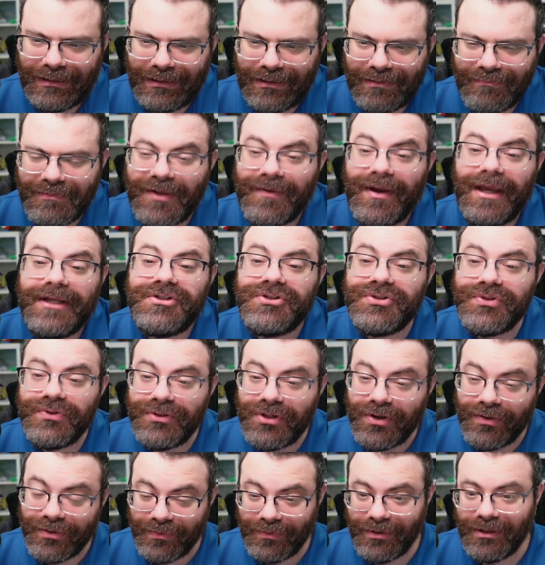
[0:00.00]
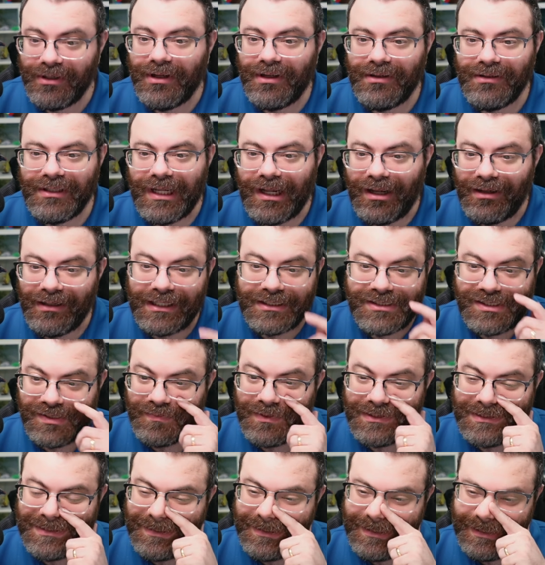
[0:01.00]
Well, I do know the word halal. I just
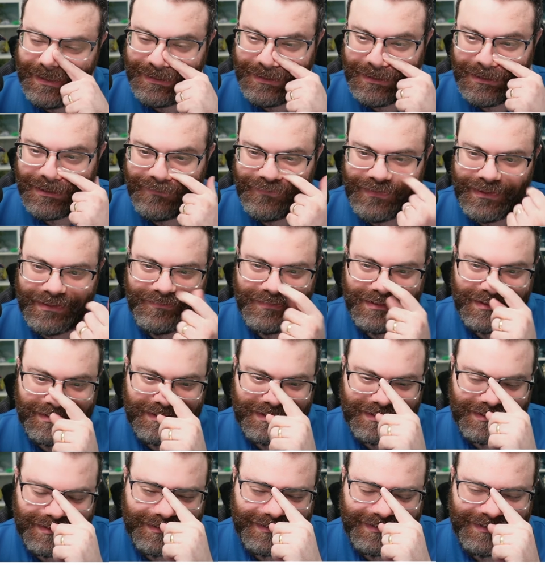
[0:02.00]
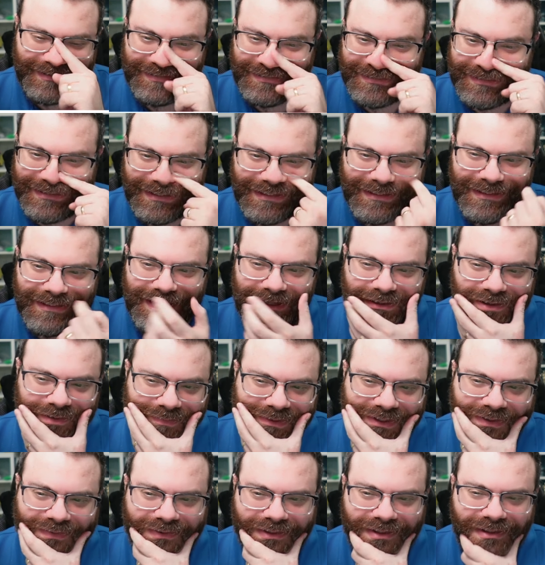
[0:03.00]
wasn't thinking of it because it's it's like an
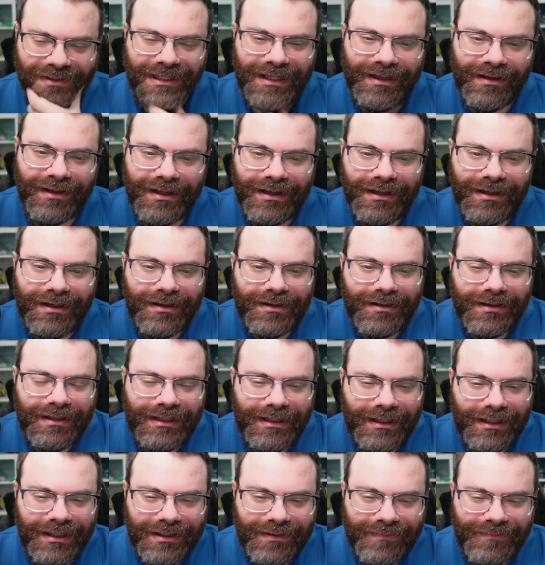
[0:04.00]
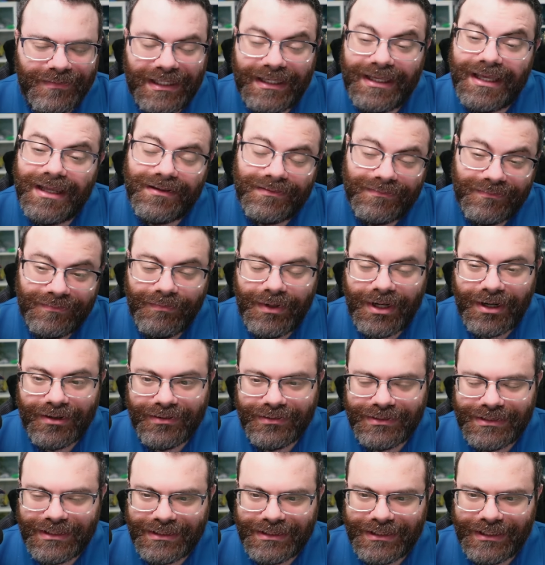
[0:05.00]
Arabic word. Um, again,
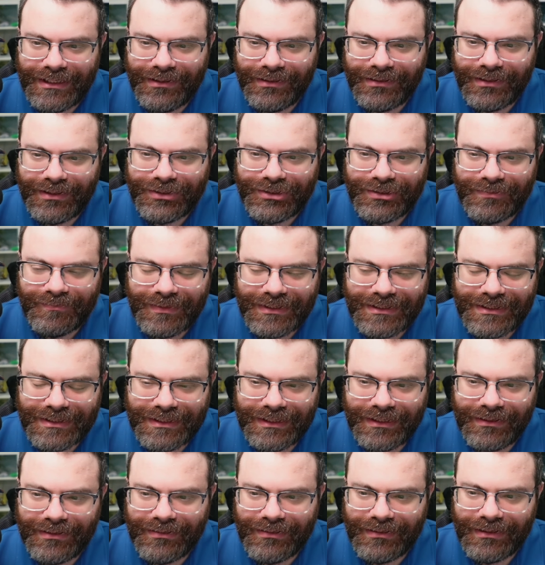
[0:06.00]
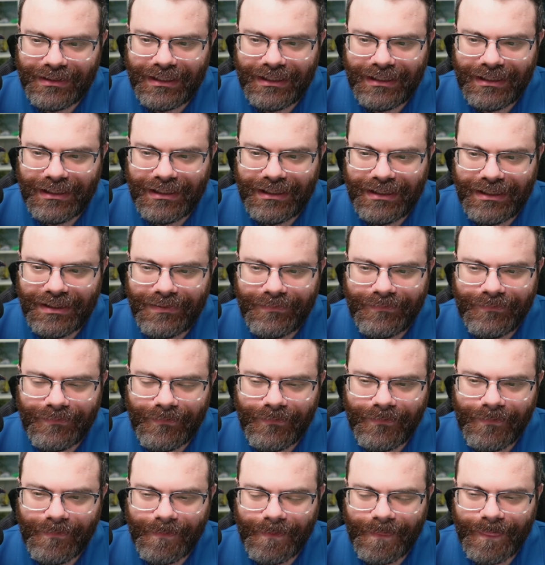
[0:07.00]
borrowed into English, but still.
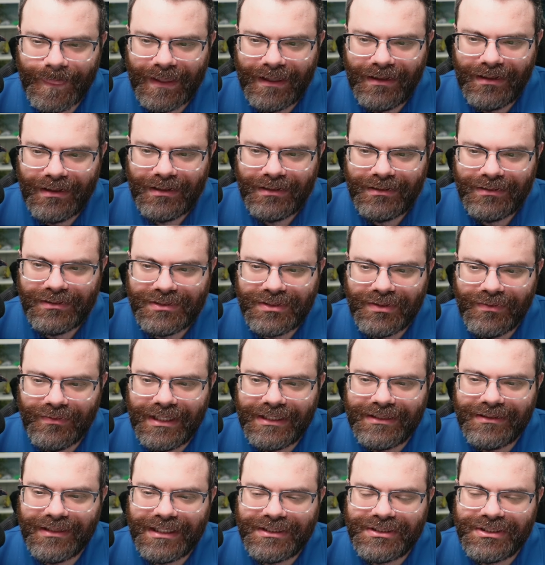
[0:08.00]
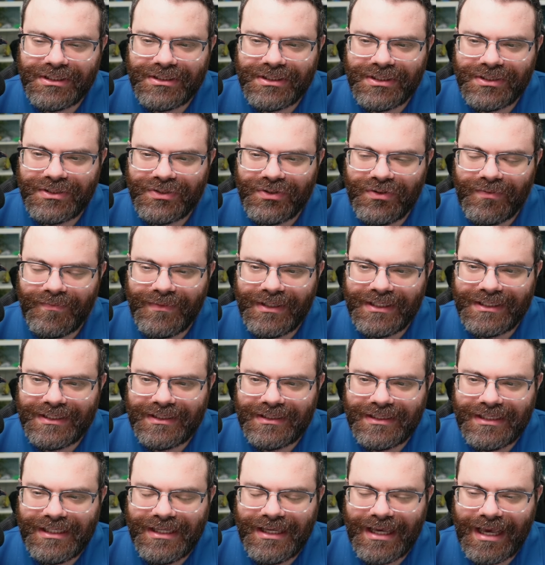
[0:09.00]
Um, so let let's just assume the
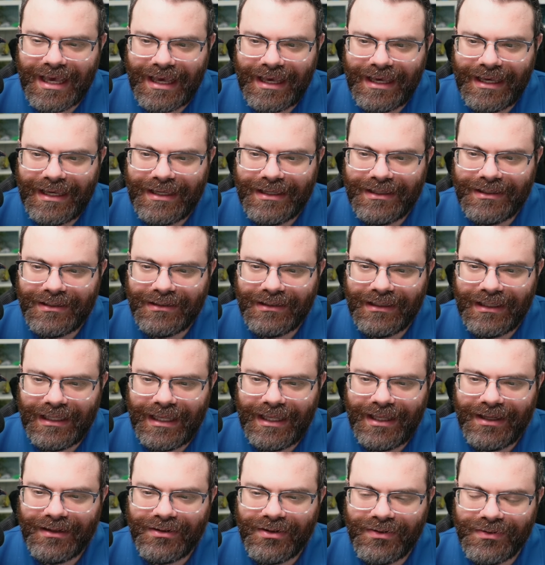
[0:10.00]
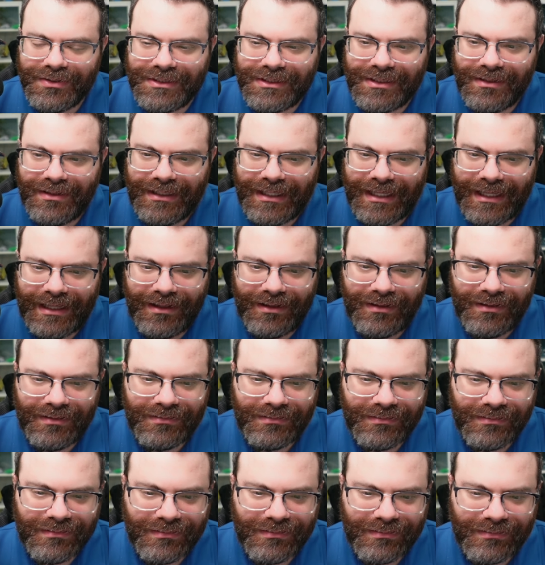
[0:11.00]
CA goes to the
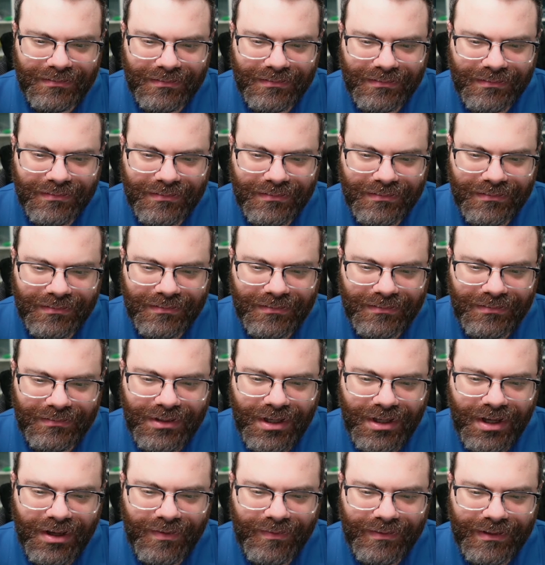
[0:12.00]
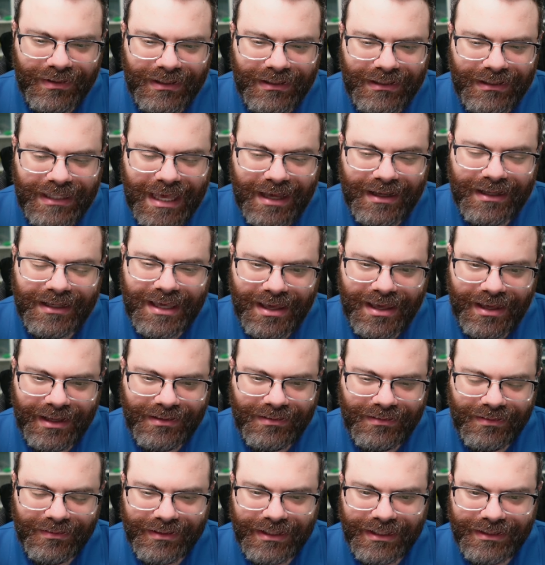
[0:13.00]
L. No, yeah, I can.
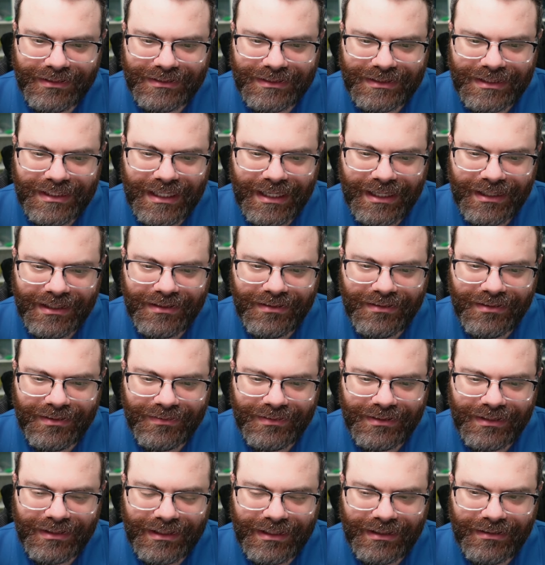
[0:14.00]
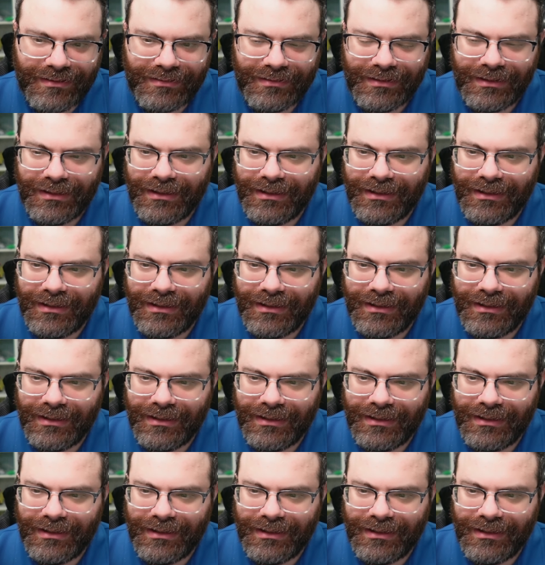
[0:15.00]
Okay, CA can go to the L.